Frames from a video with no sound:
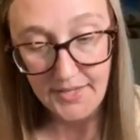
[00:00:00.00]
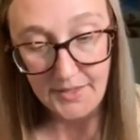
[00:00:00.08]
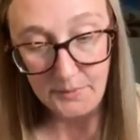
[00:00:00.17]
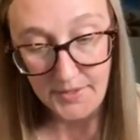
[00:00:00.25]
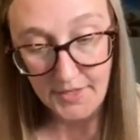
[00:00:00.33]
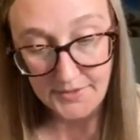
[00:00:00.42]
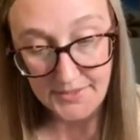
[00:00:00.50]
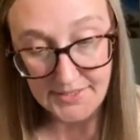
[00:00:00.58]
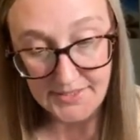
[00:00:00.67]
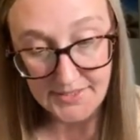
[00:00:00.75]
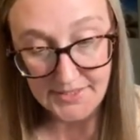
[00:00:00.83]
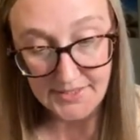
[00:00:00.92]
What
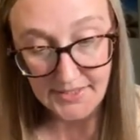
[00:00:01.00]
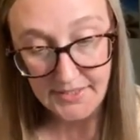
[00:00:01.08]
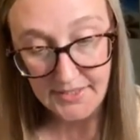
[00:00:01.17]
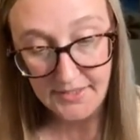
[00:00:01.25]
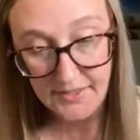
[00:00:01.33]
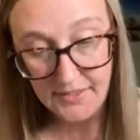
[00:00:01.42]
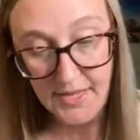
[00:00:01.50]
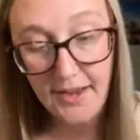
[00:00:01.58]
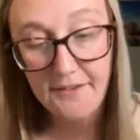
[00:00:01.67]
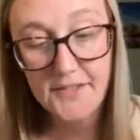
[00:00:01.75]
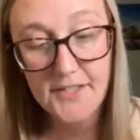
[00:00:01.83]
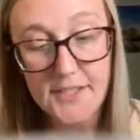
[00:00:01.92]
else? Yeah,
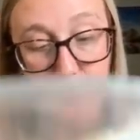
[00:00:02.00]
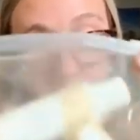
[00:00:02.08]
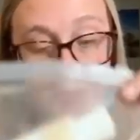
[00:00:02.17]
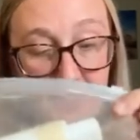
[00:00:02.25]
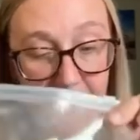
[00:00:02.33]
so